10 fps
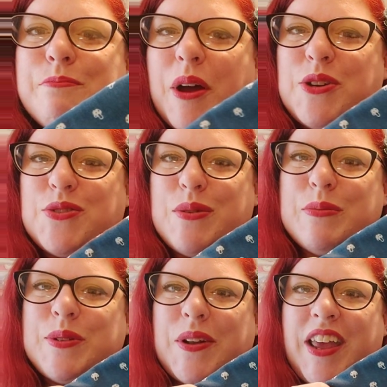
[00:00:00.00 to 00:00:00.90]

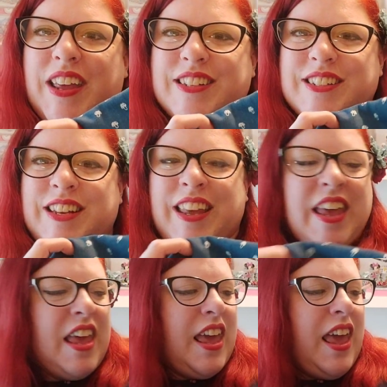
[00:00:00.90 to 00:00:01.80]
mushrooms on it.
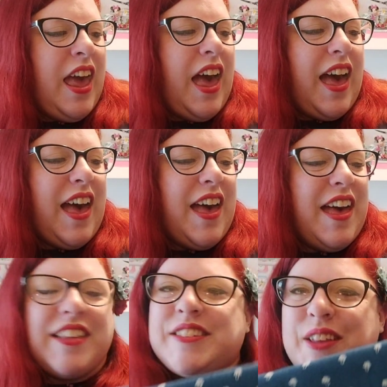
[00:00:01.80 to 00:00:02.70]

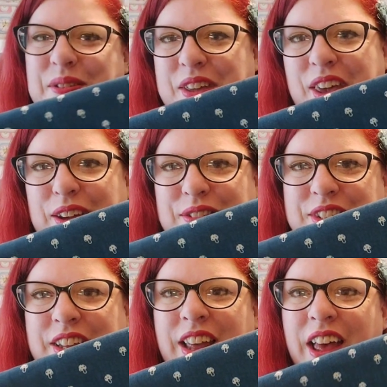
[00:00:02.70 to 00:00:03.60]
So
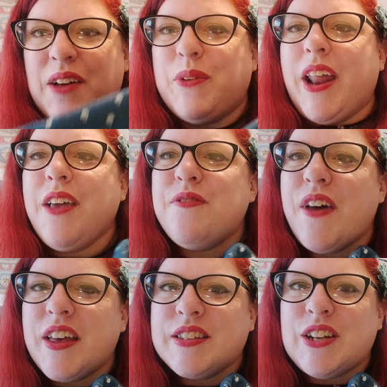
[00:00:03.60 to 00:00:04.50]
cute. When I
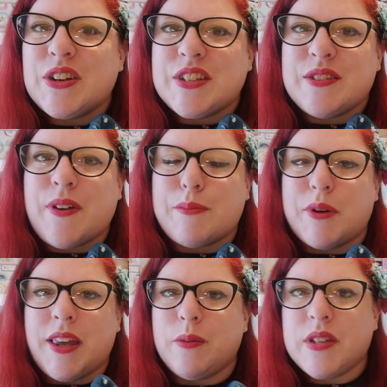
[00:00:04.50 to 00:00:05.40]
first looked at the
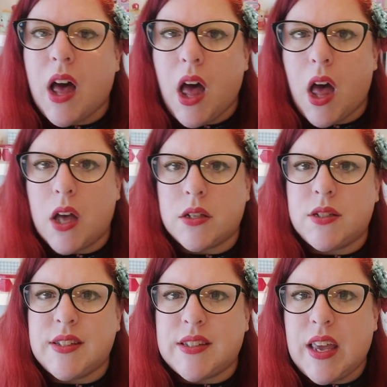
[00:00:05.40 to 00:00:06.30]
fabric, it was hard
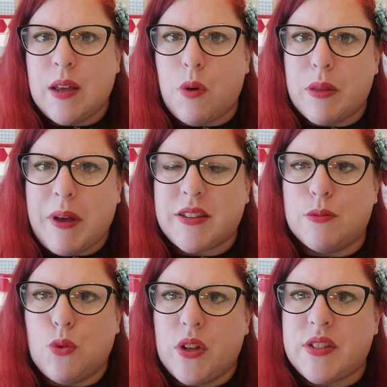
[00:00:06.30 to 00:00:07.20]
to see what the
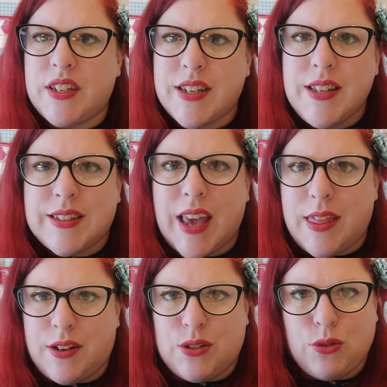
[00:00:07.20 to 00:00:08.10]
pattern was, and it didn't say
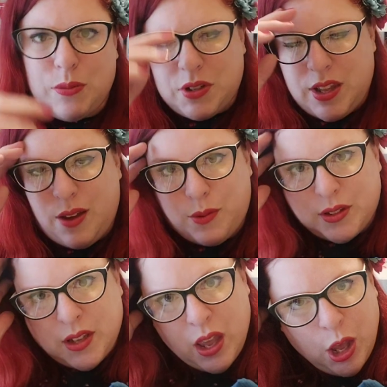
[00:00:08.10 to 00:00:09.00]
in the description that it was